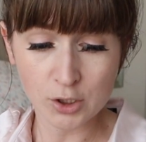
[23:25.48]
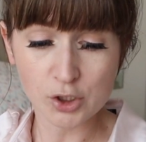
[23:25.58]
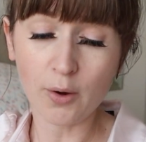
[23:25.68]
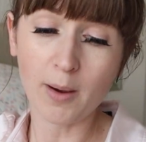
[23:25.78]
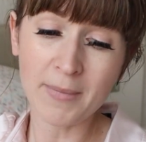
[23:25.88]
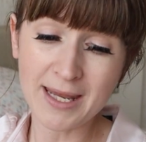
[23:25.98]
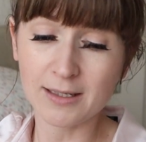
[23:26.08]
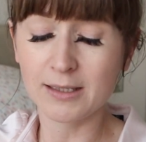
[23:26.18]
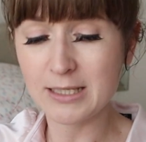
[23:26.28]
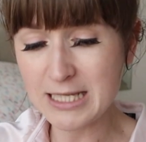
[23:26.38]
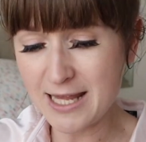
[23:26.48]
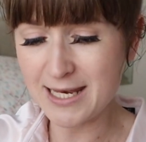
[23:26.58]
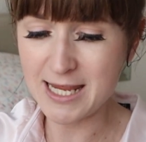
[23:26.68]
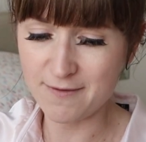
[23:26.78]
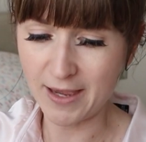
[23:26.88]
so I meant
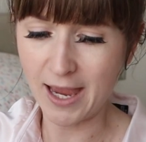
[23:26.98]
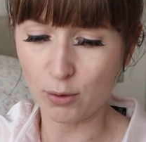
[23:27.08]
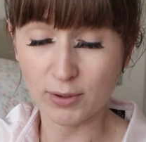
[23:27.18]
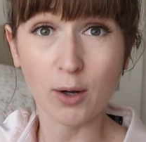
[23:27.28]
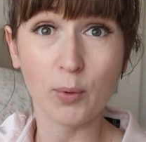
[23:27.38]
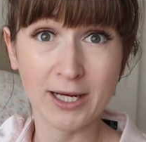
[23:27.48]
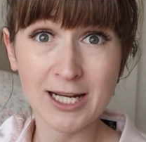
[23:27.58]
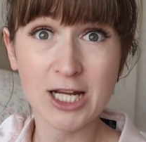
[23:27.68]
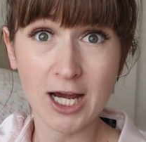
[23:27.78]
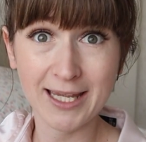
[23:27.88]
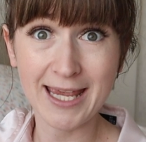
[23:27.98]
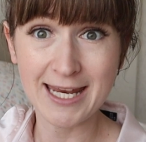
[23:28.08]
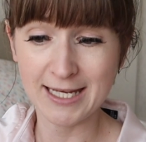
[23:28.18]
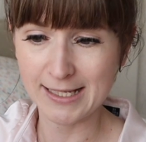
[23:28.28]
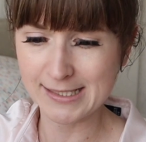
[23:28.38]
leave it out, like we're going to tuck it
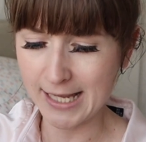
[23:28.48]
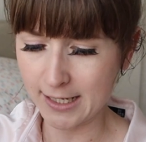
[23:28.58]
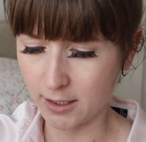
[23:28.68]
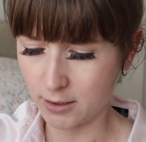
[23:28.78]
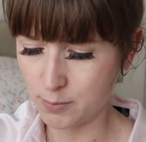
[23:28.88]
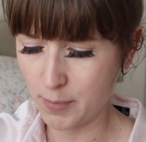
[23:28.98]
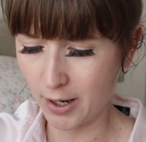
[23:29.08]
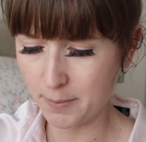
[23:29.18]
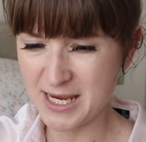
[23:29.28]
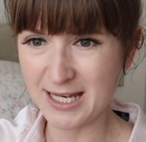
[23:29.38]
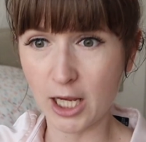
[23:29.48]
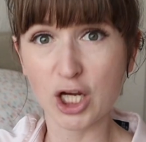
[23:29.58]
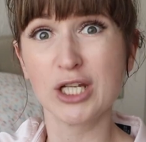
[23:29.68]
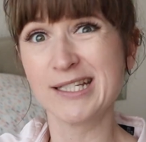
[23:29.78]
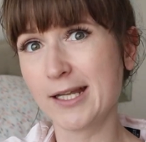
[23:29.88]
in a second, but I mean
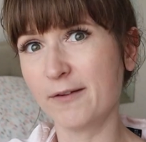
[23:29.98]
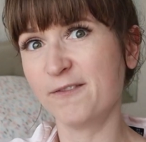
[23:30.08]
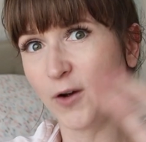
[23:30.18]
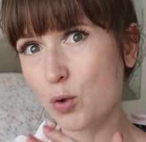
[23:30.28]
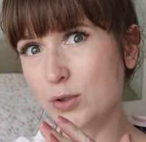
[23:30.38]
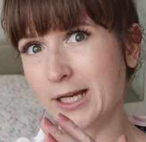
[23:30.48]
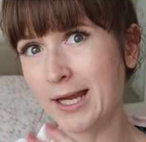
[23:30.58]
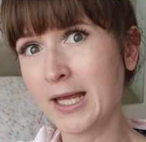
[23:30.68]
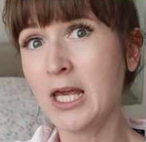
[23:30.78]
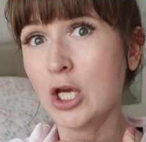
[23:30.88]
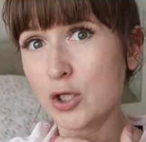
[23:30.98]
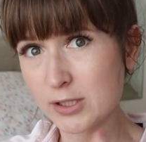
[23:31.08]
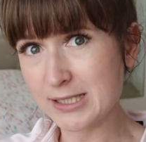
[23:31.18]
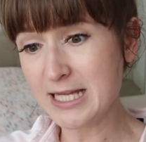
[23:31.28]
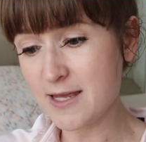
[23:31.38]
like instead of folding it,
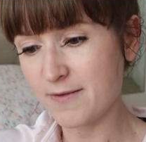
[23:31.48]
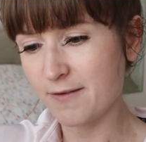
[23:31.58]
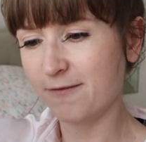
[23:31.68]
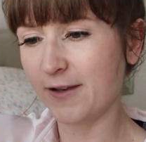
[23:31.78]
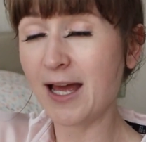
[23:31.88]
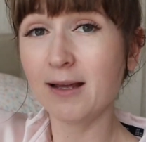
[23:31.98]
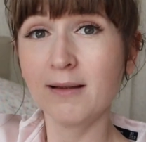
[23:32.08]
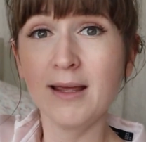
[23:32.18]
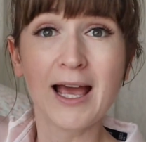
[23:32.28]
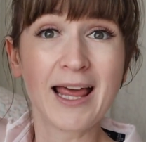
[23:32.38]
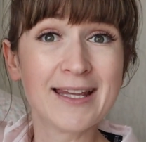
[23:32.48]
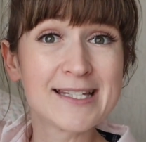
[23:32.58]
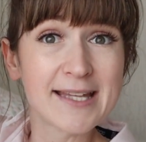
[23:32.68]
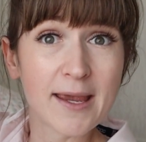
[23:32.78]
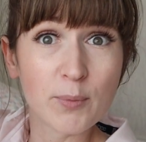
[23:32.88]
just leave it flat. And the
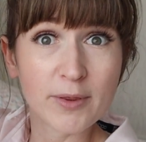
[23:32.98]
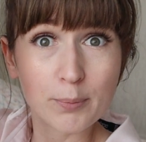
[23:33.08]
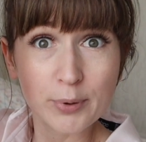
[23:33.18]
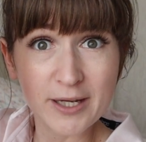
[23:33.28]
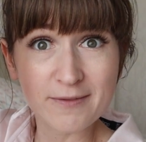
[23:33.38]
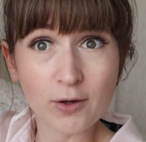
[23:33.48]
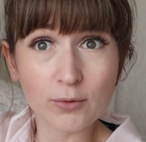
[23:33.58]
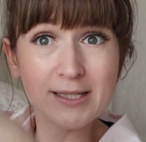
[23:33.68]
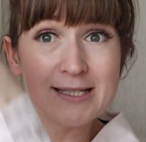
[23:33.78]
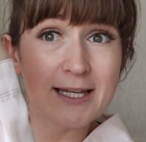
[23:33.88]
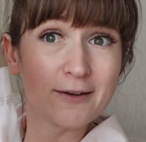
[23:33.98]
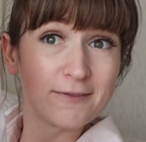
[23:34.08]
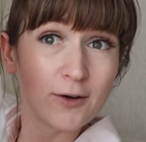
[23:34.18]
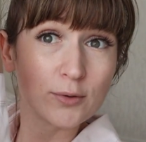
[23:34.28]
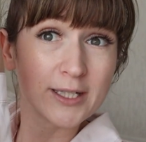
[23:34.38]
same with the pre-fold, instead of
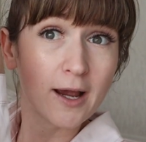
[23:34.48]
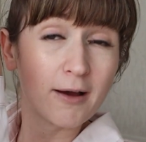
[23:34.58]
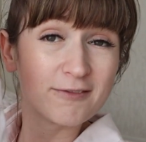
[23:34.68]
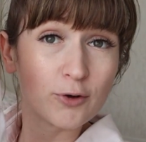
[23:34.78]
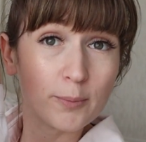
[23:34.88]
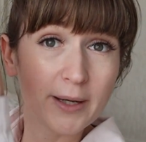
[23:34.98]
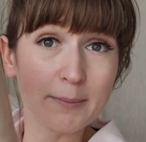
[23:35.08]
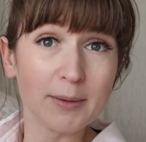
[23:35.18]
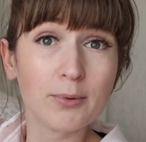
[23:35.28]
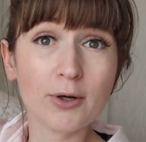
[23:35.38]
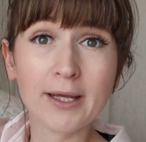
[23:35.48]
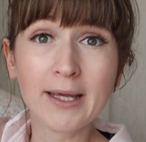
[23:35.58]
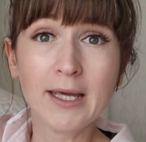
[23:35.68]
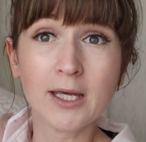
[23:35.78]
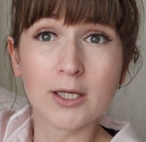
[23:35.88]
folding up for a baby boy,
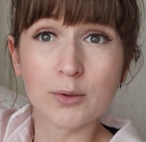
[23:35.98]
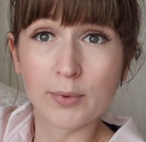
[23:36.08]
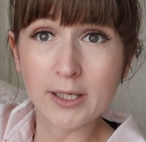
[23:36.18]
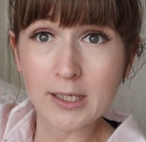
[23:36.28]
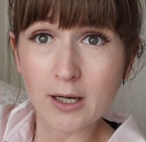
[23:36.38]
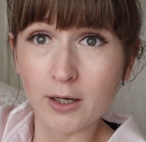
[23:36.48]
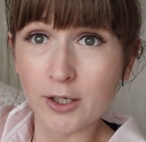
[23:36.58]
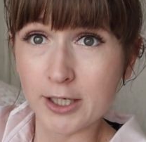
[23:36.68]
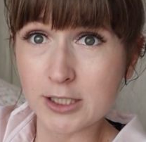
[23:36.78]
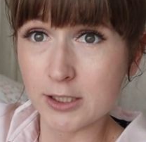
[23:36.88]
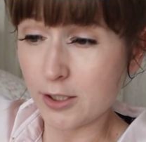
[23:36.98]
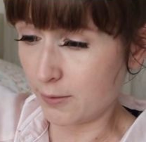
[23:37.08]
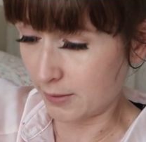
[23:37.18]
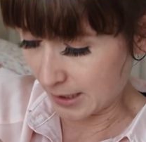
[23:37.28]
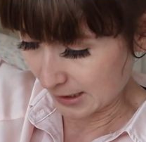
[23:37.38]
we are going to
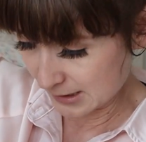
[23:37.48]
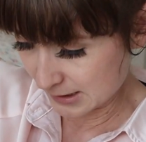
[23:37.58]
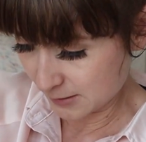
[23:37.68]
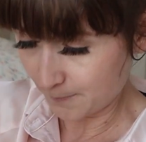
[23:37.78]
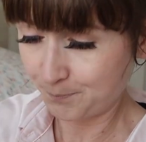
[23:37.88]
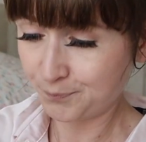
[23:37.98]
do this.